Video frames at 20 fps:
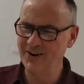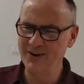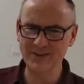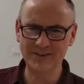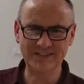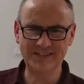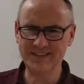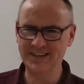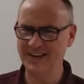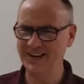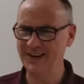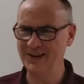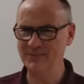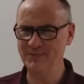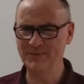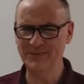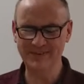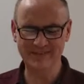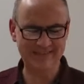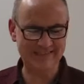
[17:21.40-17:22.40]
all the time.
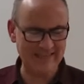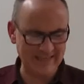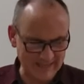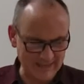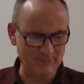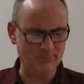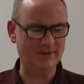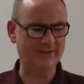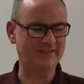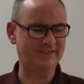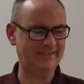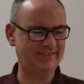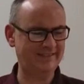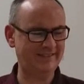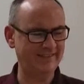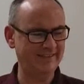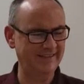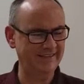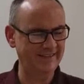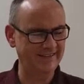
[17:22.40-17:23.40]

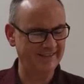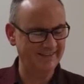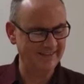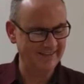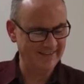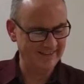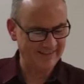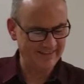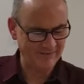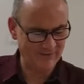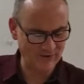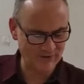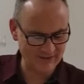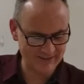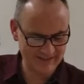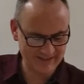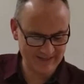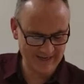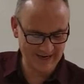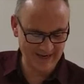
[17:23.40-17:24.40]
Demas.
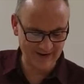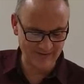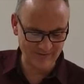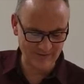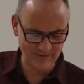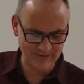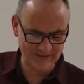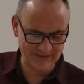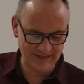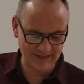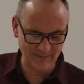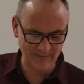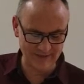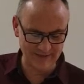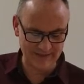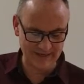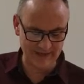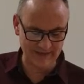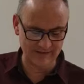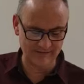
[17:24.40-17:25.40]
Verse 10 For
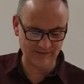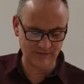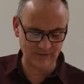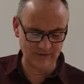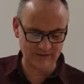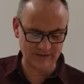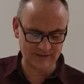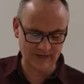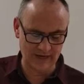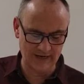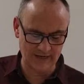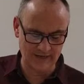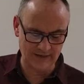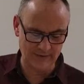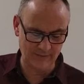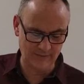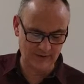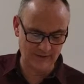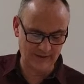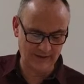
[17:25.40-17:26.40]
Demas has
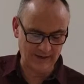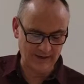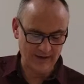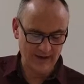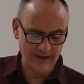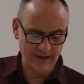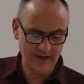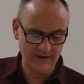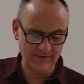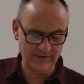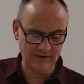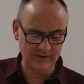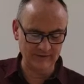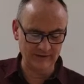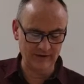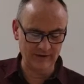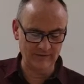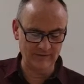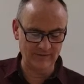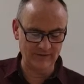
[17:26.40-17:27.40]
forsaken me, having
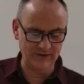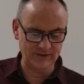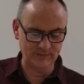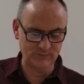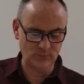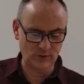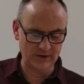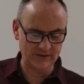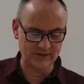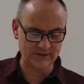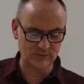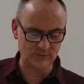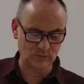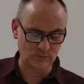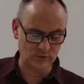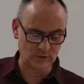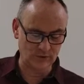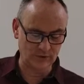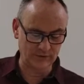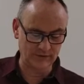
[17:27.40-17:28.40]
loved this present
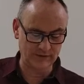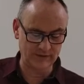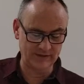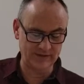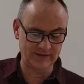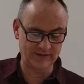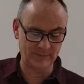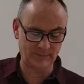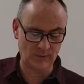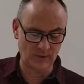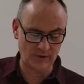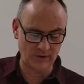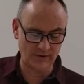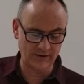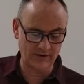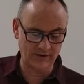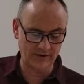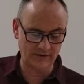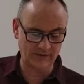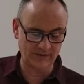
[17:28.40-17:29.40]
world, and is
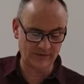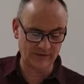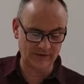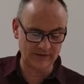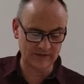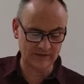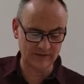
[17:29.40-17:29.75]
departed unto